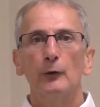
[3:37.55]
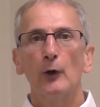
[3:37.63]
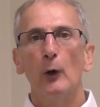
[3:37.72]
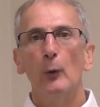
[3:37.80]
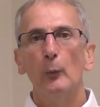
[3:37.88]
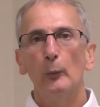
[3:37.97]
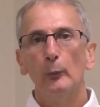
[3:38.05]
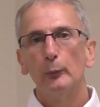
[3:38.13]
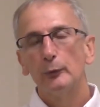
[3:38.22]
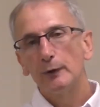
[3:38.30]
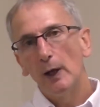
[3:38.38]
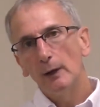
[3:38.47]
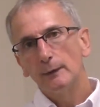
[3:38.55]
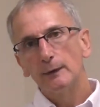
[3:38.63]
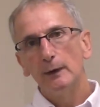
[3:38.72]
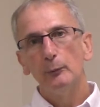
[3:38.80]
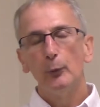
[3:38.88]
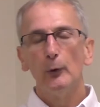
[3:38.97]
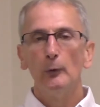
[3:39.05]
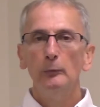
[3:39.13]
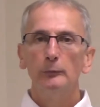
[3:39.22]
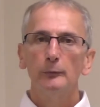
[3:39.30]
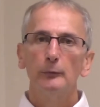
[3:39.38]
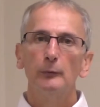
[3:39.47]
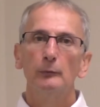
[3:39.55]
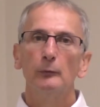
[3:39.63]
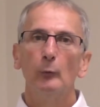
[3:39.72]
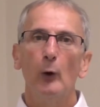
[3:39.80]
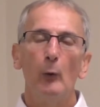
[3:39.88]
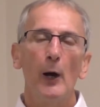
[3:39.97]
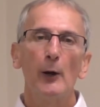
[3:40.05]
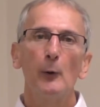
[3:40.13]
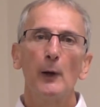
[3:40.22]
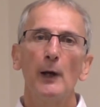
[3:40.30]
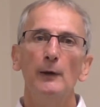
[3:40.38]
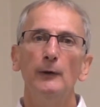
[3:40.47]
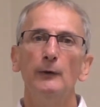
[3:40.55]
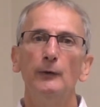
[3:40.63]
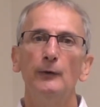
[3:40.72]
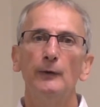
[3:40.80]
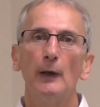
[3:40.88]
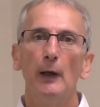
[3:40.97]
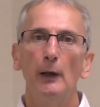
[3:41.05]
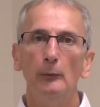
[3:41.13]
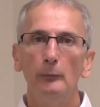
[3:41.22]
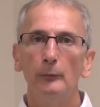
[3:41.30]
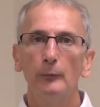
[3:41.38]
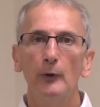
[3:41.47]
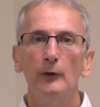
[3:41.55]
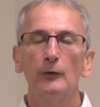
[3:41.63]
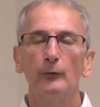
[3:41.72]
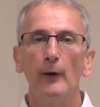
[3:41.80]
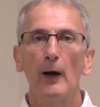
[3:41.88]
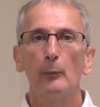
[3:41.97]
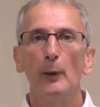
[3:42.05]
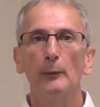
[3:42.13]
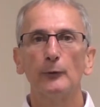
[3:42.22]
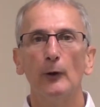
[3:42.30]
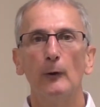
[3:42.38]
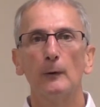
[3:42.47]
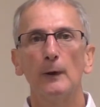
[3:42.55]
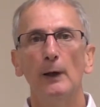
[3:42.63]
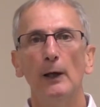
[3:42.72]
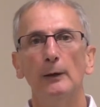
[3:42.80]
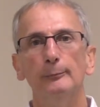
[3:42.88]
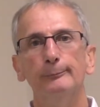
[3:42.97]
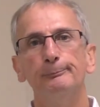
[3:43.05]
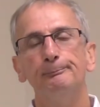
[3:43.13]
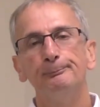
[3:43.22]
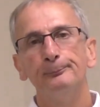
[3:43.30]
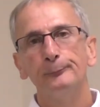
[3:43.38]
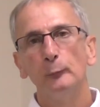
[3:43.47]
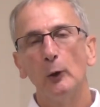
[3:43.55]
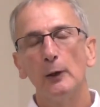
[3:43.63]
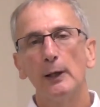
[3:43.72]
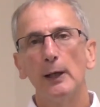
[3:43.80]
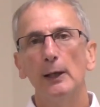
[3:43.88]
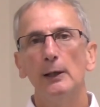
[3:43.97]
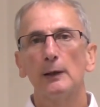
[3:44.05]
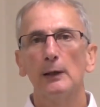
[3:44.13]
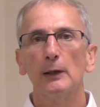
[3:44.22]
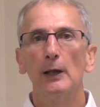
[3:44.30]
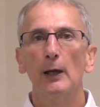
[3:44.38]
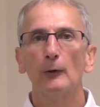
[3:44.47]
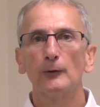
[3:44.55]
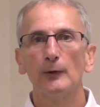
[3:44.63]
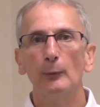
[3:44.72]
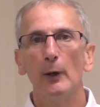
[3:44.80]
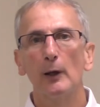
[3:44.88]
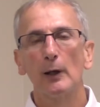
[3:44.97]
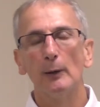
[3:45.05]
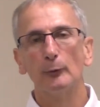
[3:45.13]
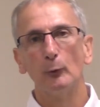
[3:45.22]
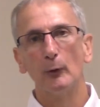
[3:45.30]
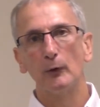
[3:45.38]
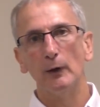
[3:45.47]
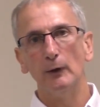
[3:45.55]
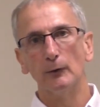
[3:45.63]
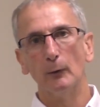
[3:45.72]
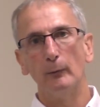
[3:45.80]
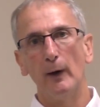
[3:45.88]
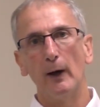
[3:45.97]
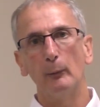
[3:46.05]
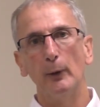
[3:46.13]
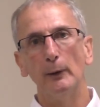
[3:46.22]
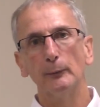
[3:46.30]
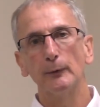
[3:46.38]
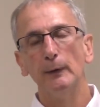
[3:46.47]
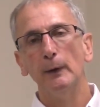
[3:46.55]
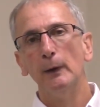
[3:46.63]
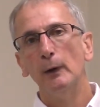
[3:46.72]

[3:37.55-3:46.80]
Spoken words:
So, sounds simple. Well, why don't I use diesel fire pumps all the time? Well, like anything, there are some hiccups with diesel fire pumps.